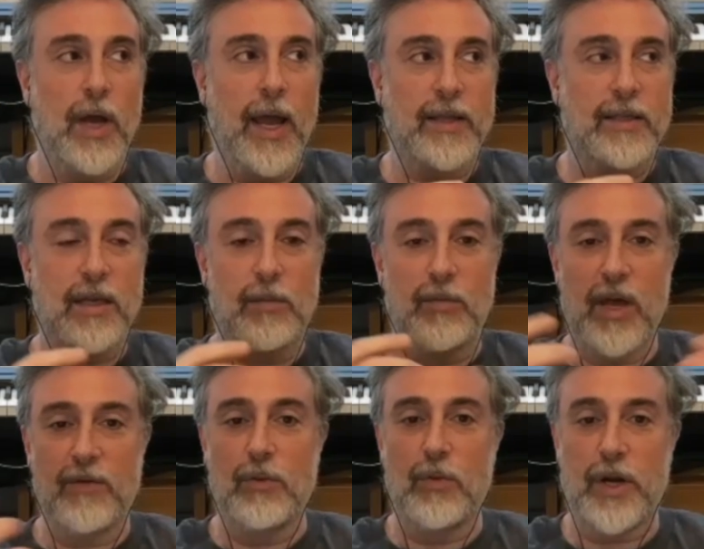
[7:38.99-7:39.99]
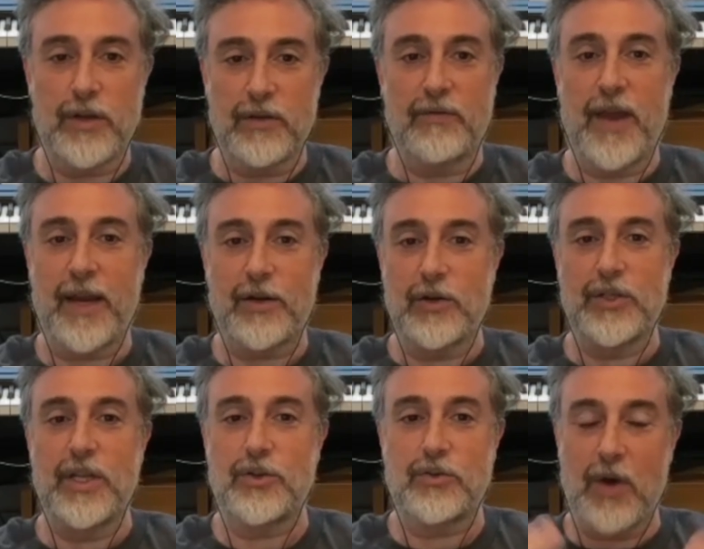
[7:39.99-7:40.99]
at some level what are the factors
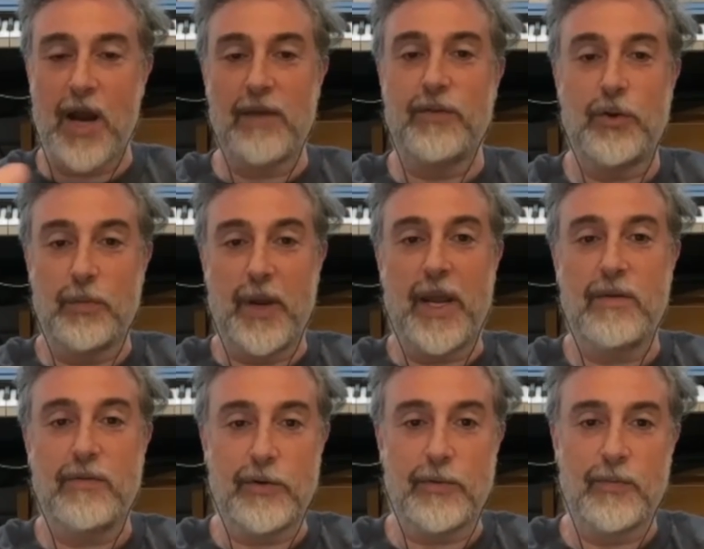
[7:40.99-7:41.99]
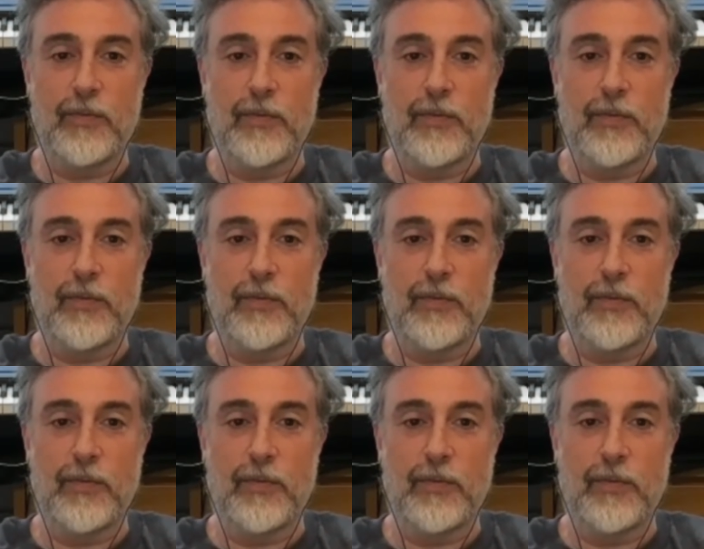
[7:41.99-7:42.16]
that drive your behavior.